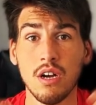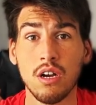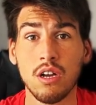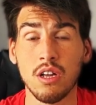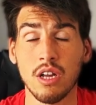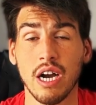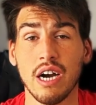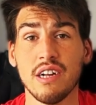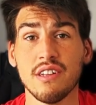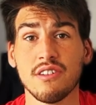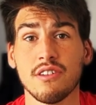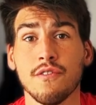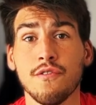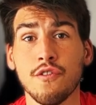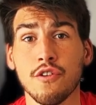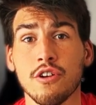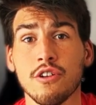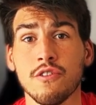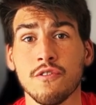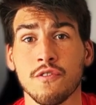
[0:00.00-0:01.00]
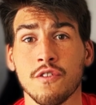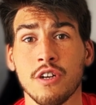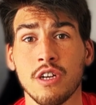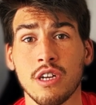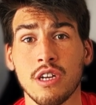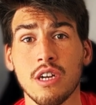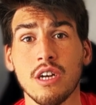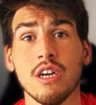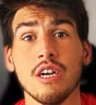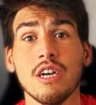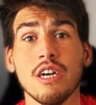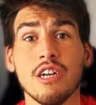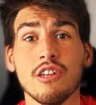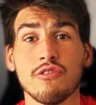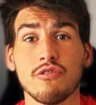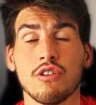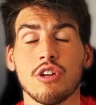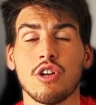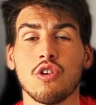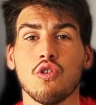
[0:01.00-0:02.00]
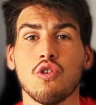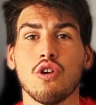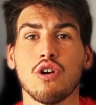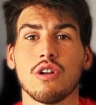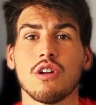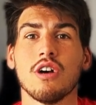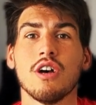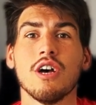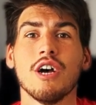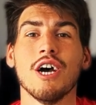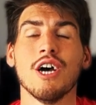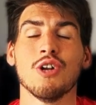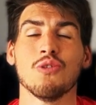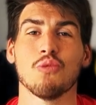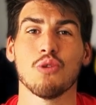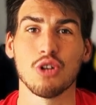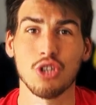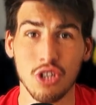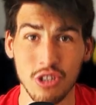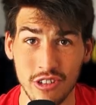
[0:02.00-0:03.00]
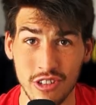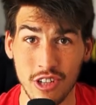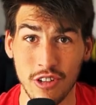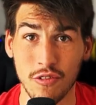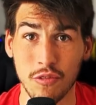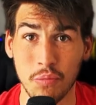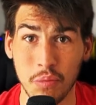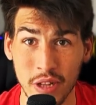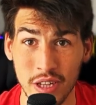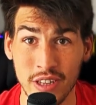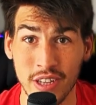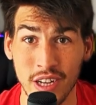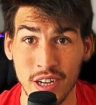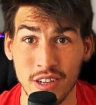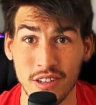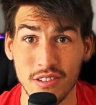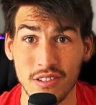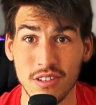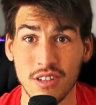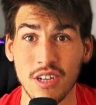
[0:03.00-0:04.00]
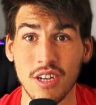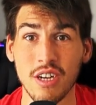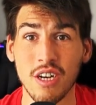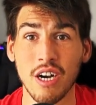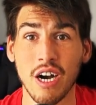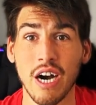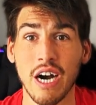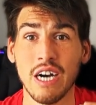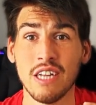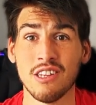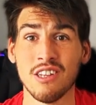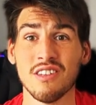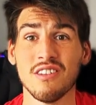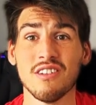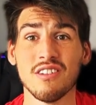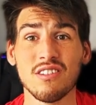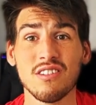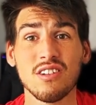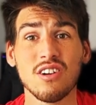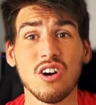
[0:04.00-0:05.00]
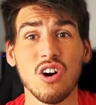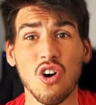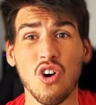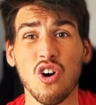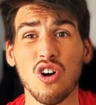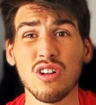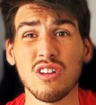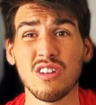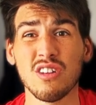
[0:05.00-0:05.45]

Guys, the first thing is record and watch yourself play tennis. I did this all the